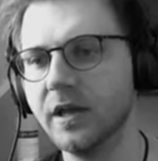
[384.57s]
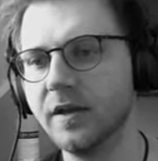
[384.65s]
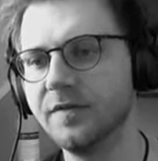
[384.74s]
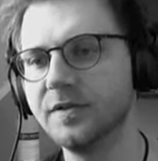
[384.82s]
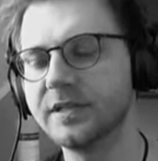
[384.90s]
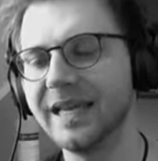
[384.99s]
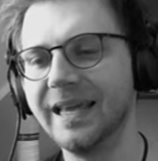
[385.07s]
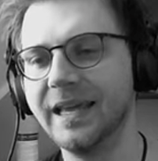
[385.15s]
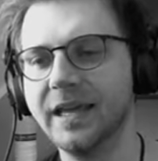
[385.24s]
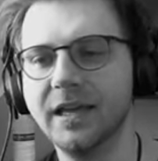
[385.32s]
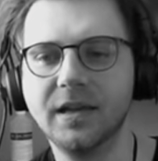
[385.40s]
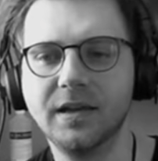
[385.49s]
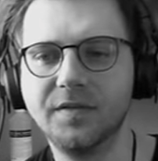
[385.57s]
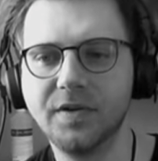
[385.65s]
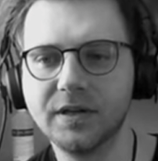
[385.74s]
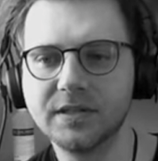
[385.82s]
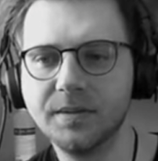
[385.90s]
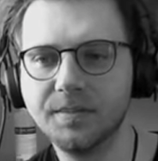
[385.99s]
If you say, for
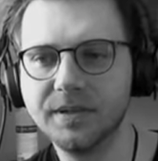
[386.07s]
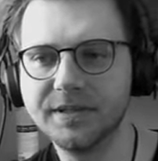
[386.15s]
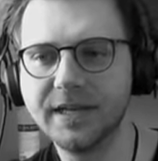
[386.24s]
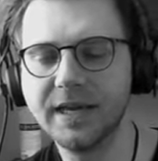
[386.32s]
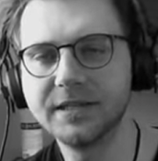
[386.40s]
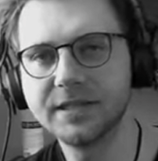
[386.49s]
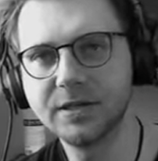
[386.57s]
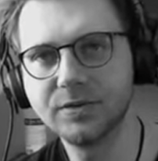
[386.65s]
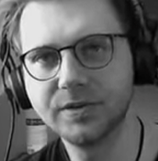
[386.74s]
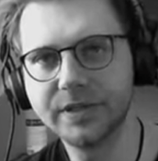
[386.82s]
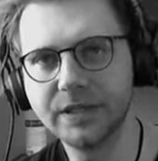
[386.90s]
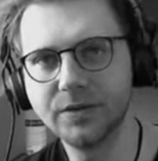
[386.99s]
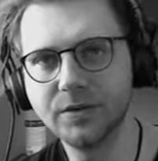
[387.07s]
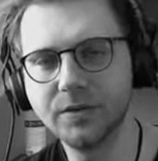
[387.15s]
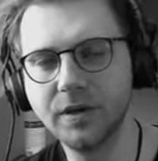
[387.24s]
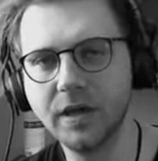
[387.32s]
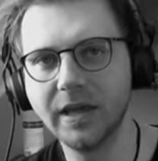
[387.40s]
example, 10, 0, 0,